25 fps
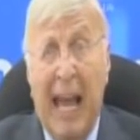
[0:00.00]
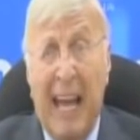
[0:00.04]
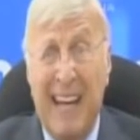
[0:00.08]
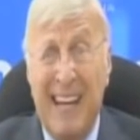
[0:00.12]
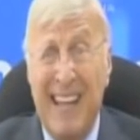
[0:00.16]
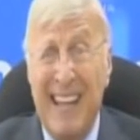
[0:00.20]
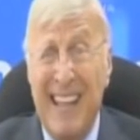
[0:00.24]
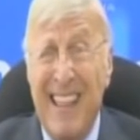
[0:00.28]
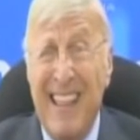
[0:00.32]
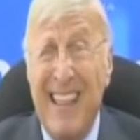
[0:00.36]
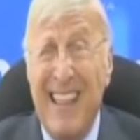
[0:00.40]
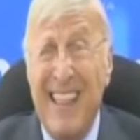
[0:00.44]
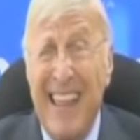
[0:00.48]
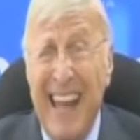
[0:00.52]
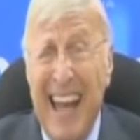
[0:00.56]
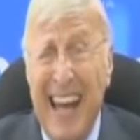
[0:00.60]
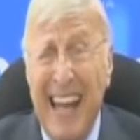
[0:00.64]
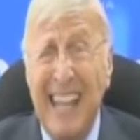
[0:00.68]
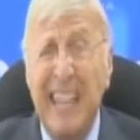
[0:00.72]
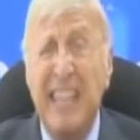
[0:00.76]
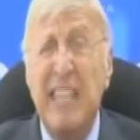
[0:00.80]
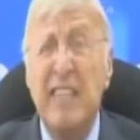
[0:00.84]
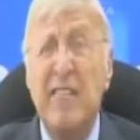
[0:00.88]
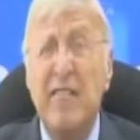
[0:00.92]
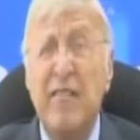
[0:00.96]
And
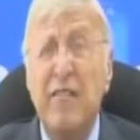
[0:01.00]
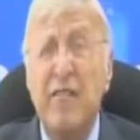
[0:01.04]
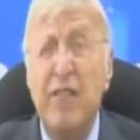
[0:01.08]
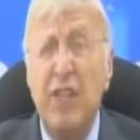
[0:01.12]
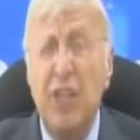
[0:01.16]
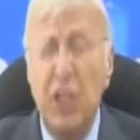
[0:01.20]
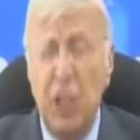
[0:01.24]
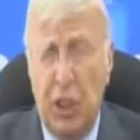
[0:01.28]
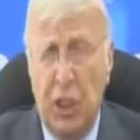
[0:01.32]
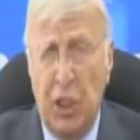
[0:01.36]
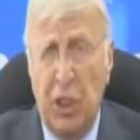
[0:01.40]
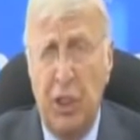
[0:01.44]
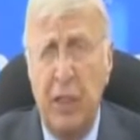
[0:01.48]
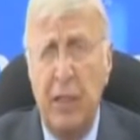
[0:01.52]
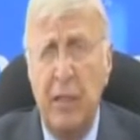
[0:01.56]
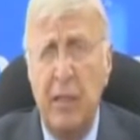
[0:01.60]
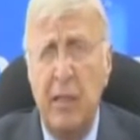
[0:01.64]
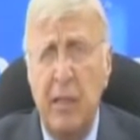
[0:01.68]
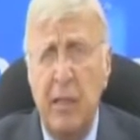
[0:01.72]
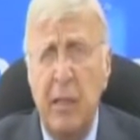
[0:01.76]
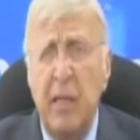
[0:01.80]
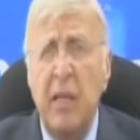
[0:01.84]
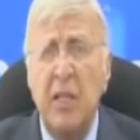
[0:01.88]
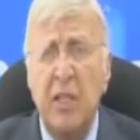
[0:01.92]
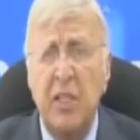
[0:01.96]
that
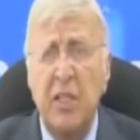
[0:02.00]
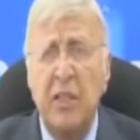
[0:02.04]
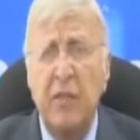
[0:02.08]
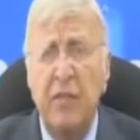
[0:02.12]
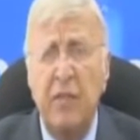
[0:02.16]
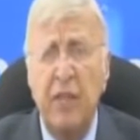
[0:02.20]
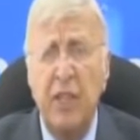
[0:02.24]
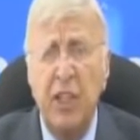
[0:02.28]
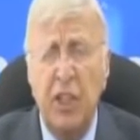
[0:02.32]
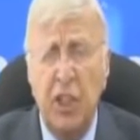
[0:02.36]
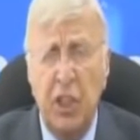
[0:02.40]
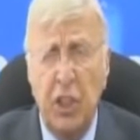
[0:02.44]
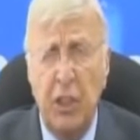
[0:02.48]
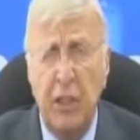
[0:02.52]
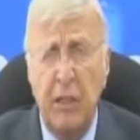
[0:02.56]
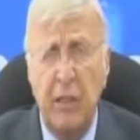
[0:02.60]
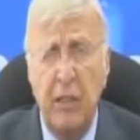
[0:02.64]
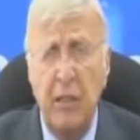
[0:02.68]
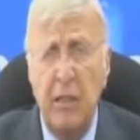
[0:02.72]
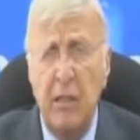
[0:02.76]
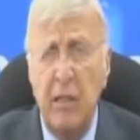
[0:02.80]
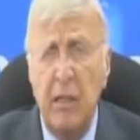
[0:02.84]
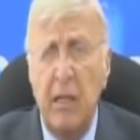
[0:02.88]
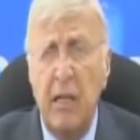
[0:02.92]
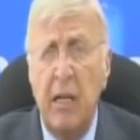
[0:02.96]
vision is a
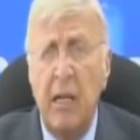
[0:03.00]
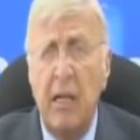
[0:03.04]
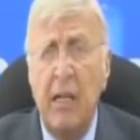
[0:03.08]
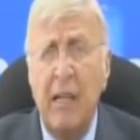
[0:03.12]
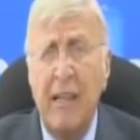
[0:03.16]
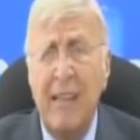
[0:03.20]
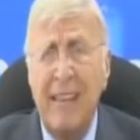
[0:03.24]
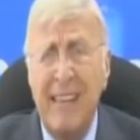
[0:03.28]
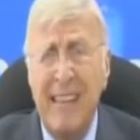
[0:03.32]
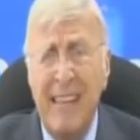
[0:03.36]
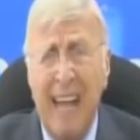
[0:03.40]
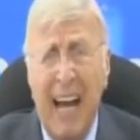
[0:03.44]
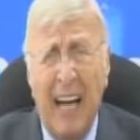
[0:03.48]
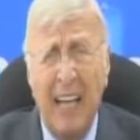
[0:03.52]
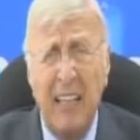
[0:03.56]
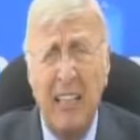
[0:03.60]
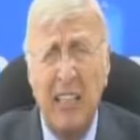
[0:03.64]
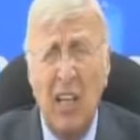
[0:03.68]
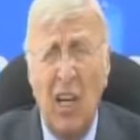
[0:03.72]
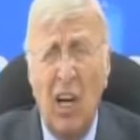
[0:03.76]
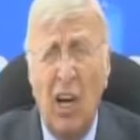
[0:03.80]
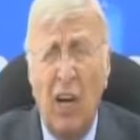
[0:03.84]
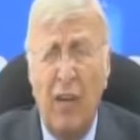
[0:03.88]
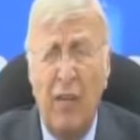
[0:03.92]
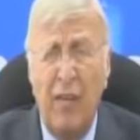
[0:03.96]
vision
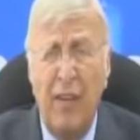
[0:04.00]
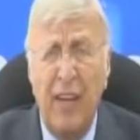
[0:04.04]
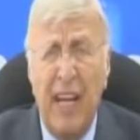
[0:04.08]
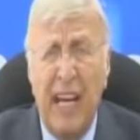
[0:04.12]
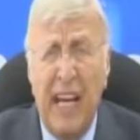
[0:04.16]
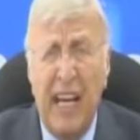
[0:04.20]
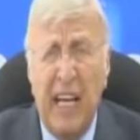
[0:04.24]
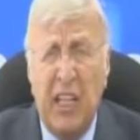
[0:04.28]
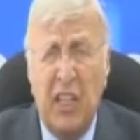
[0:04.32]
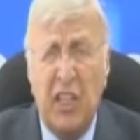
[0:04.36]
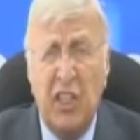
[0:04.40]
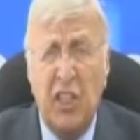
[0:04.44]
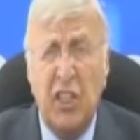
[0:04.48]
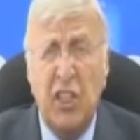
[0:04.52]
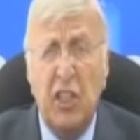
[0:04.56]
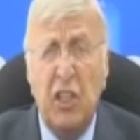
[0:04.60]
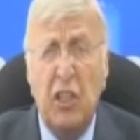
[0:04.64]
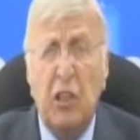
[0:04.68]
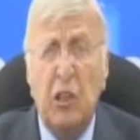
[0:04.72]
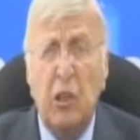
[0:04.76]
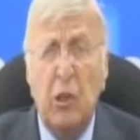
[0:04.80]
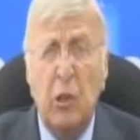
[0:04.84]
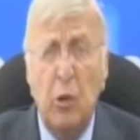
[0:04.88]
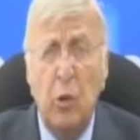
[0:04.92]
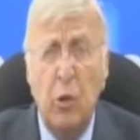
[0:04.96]
not of
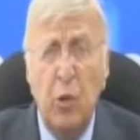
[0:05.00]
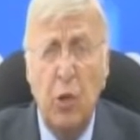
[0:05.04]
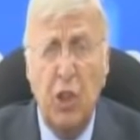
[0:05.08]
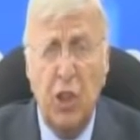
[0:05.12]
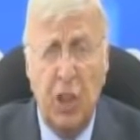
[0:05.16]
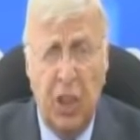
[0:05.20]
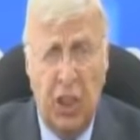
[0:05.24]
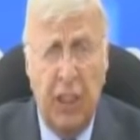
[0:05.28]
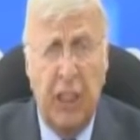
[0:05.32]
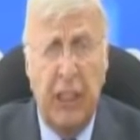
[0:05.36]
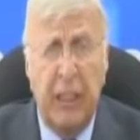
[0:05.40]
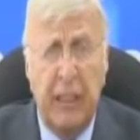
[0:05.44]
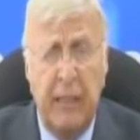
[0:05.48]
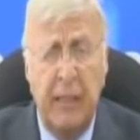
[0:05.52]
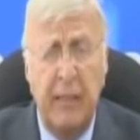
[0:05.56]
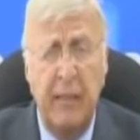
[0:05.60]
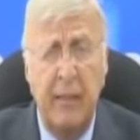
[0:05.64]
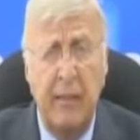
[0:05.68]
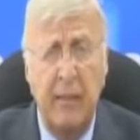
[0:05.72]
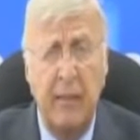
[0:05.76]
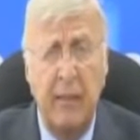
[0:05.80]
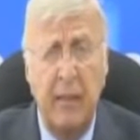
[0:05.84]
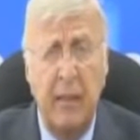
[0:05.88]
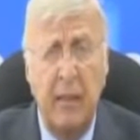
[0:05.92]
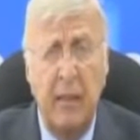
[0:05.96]

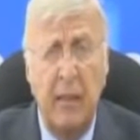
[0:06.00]
exclusion,